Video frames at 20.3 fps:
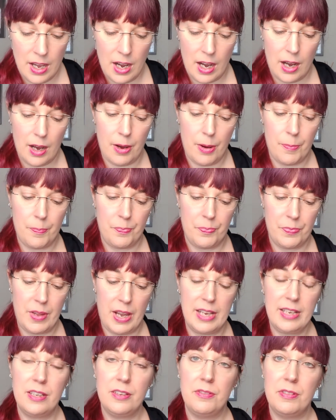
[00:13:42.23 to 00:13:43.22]

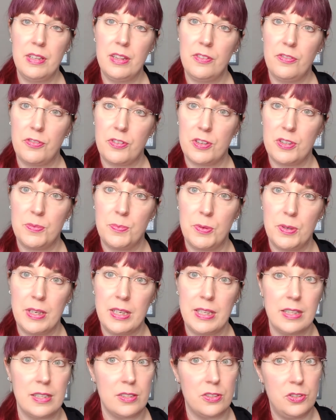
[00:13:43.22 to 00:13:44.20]
I did read the first book
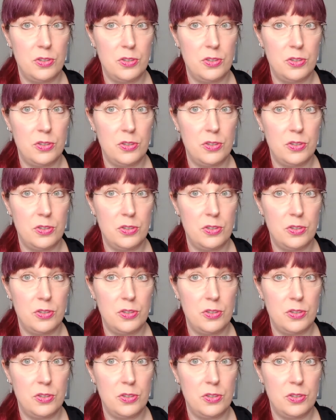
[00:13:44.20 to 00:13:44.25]
in this